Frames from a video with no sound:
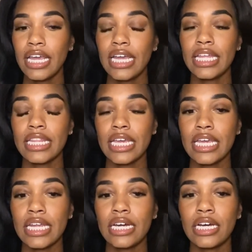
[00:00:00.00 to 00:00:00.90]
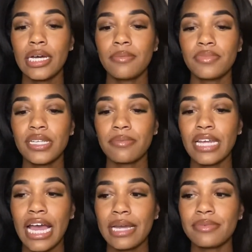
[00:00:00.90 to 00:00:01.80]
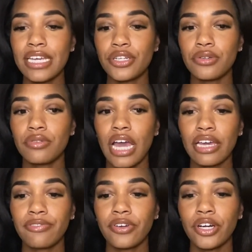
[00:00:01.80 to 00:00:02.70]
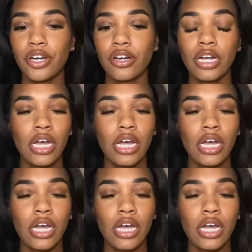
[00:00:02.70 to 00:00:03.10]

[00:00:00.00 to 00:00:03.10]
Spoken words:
And then sometimes they do like for